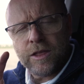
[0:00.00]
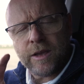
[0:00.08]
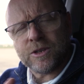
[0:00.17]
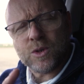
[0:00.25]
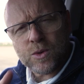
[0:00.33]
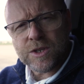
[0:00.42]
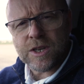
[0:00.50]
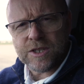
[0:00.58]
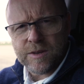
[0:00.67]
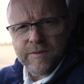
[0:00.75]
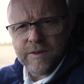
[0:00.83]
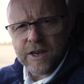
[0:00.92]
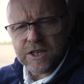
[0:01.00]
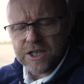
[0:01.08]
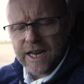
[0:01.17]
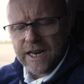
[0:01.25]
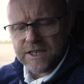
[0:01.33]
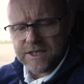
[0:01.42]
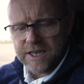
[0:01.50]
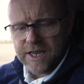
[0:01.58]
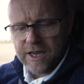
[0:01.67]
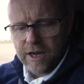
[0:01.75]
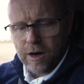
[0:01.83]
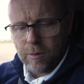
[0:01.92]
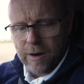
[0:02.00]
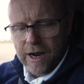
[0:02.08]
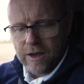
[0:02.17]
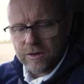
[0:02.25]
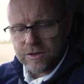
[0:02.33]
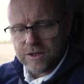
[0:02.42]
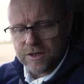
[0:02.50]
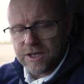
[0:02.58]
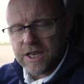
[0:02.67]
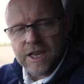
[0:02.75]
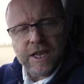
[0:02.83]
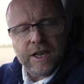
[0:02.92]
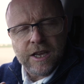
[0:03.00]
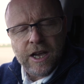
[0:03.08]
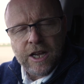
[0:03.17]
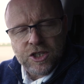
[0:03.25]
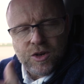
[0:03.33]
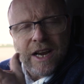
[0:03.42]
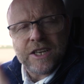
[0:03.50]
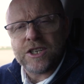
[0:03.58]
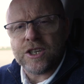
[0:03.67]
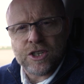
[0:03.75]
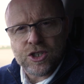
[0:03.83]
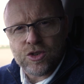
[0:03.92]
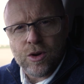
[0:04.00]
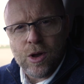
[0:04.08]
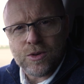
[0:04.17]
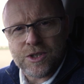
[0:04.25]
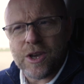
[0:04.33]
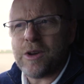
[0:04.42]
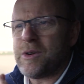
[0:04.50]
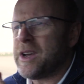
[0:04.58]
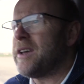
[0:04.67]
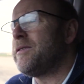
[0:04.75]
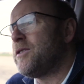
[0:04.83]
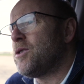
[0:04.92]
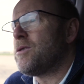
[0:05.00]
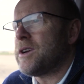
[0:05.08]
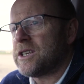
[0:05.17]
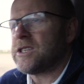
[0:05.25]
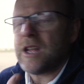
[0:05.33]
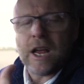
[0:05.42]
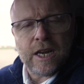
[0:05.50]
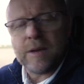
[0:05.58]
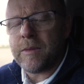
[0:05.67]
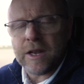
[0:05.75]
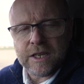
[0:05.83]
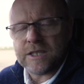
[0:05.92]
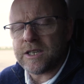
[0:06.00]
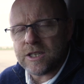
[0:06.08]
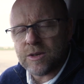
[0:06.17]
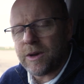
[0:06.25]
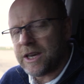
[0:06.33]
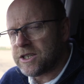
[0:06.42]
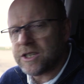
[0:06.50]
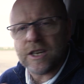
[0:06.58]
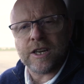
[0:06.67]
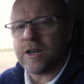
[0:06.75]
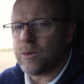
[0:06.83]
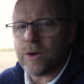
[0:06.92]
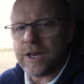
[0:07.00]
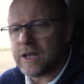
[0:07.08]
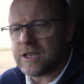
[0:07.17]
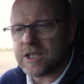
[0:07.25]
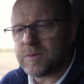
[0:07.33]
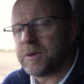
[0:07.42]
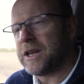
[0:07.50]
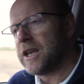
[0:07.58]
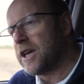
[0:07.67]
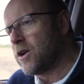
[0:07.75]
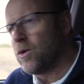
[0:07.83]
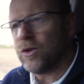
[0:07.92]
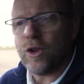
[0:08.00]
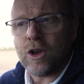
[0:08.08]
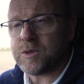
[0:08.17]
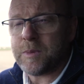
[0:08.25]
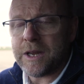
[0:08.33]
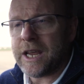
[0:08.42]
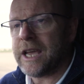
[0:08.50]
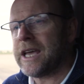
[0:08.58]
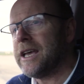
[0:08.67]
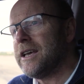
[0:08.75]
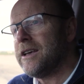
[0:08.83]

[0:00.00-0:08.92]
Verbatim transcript: There is also some functionality around the uh, traction control. So if you're in a slightly muddy situation and a wheel is spinning or not spinning,